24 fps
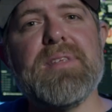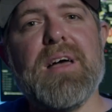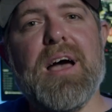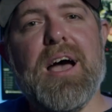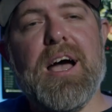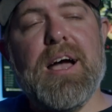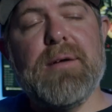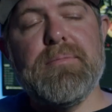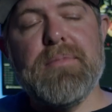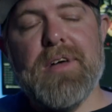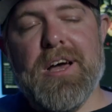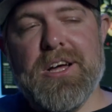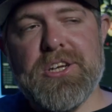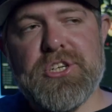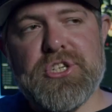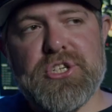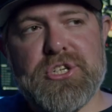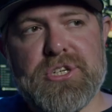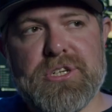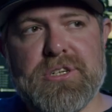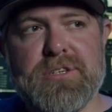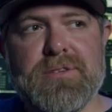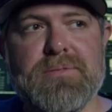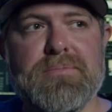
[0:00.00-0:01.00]
I'm not
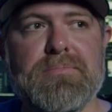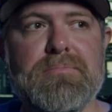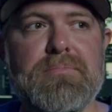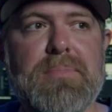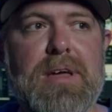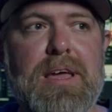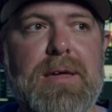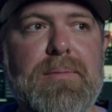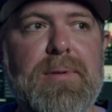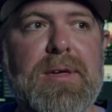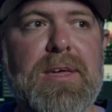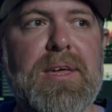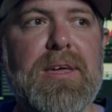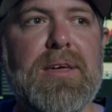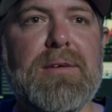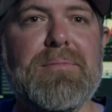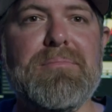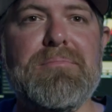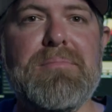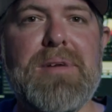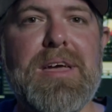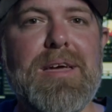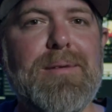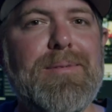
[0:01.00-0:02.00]
sure. Maybe
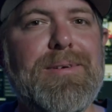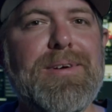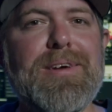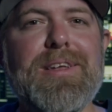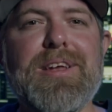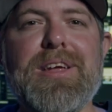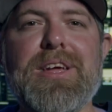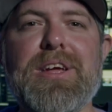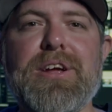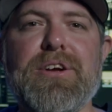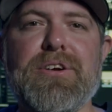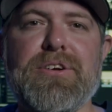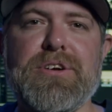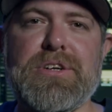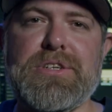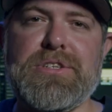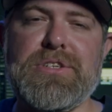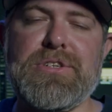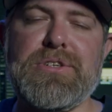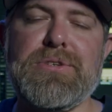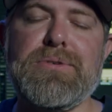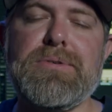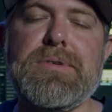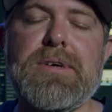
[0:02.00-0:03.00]
in a year or
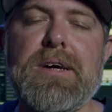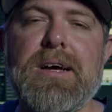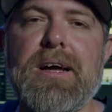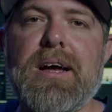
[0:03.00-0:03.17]
two.